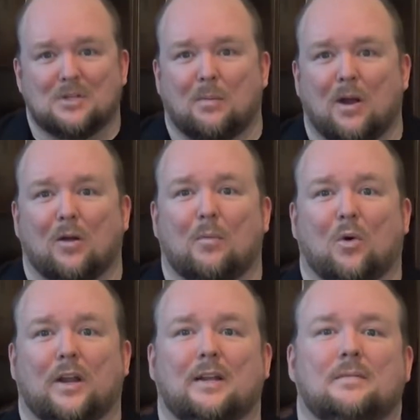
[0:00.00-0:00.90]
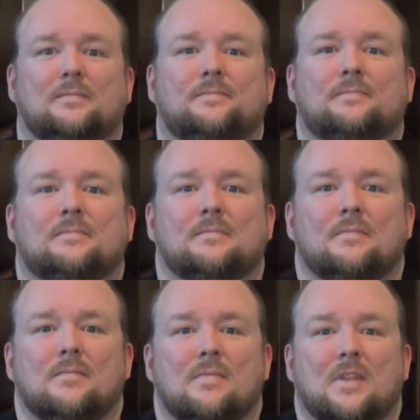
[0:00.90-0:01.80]
tomorrow morning.
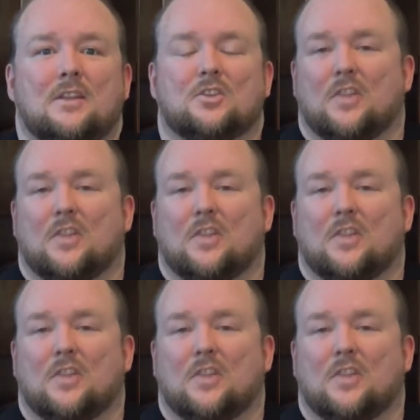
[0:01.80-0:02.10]
So